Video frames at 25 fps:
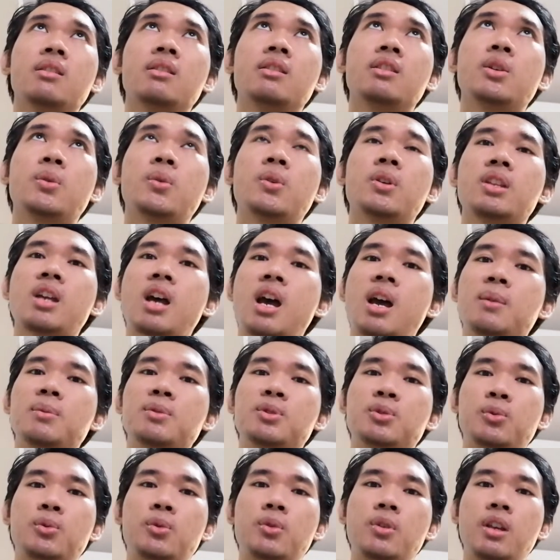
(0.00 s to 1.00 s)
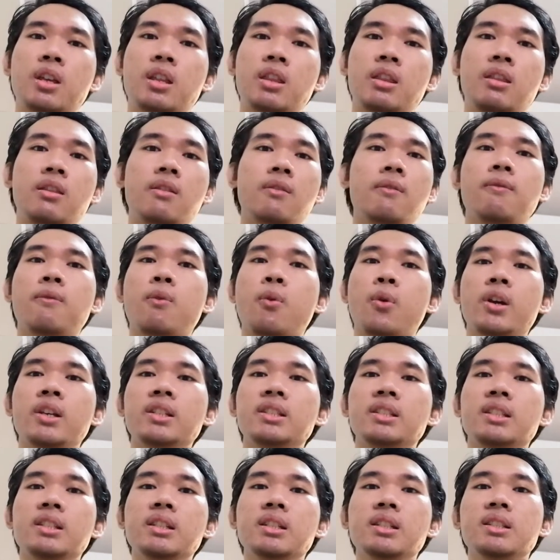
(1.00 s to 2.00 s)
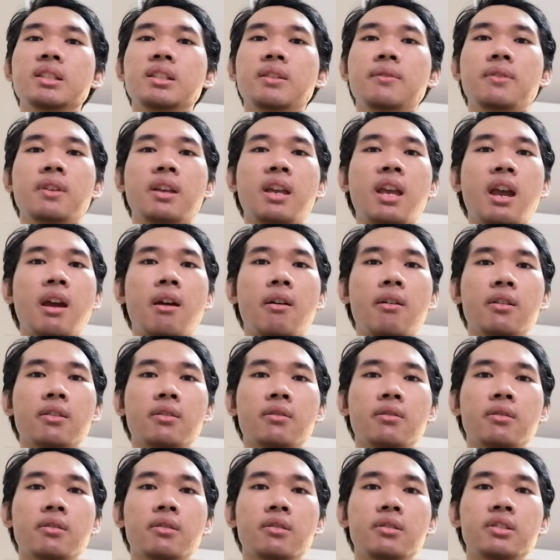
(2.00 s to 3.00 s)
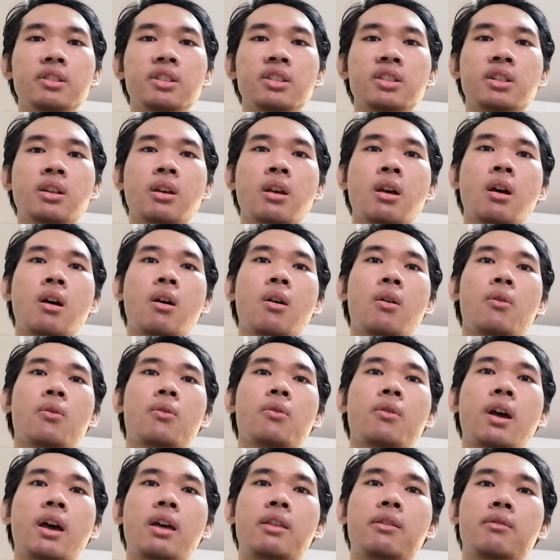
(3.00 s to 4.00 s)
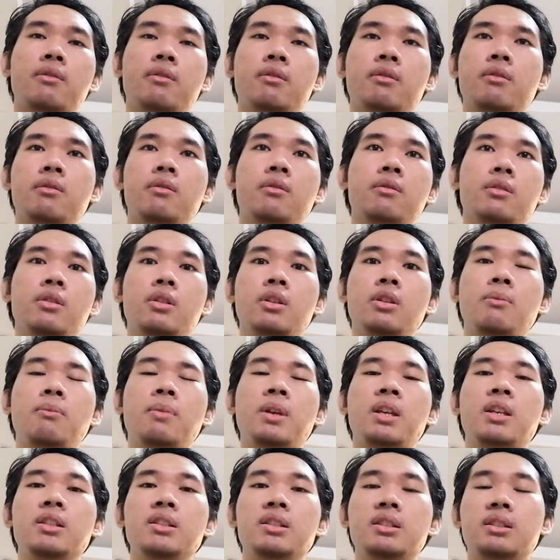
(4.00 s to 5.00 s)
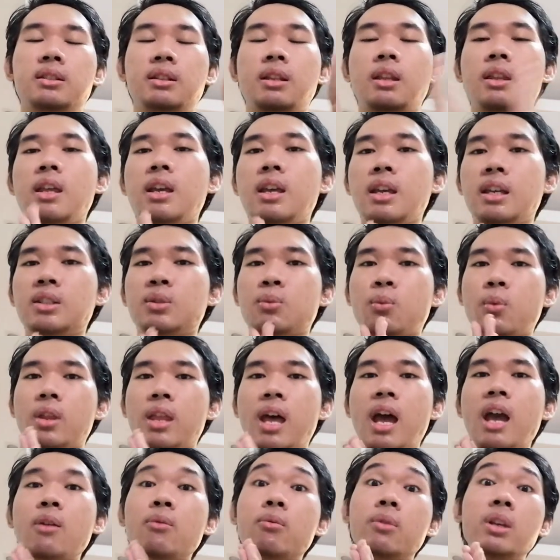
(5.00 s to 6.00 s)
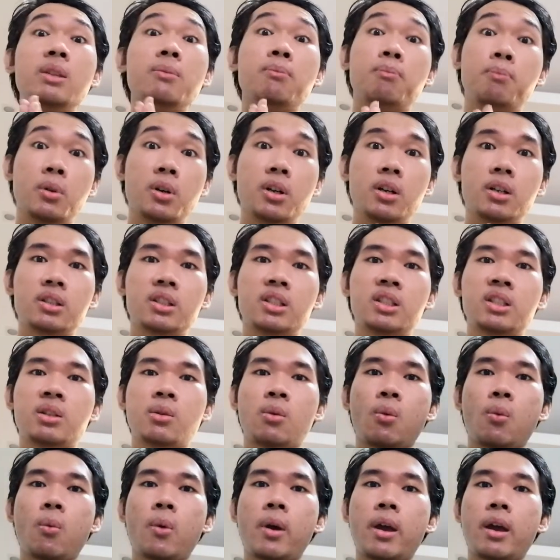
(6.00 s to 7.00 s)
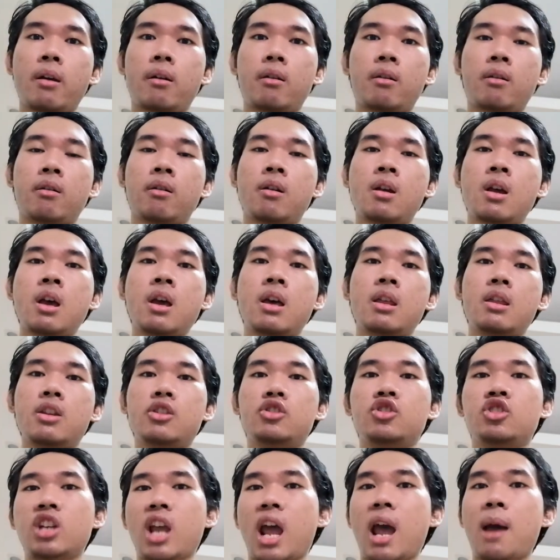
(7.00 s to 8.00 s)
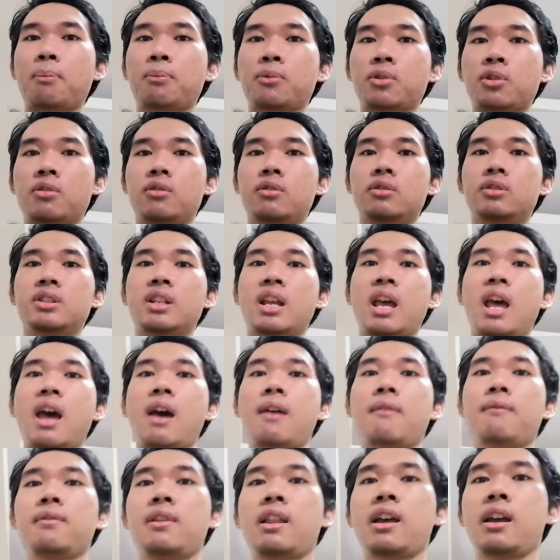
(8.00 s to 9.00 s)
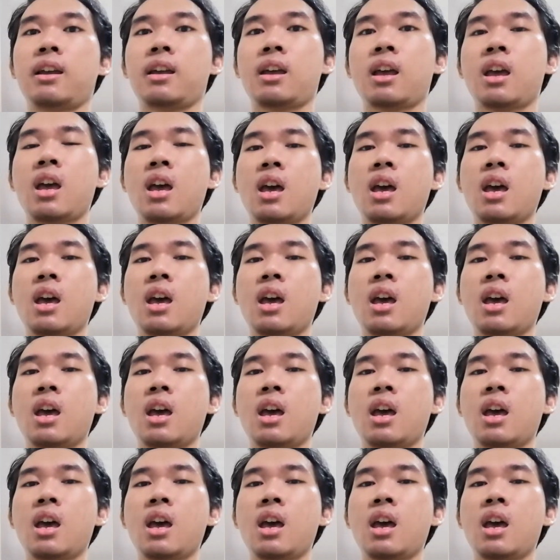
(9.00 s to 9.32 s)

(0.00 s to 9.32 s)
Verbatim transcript: there were times wherein the voices of the characters, or rather, you know, because the thing is, when I read books where the chapters have like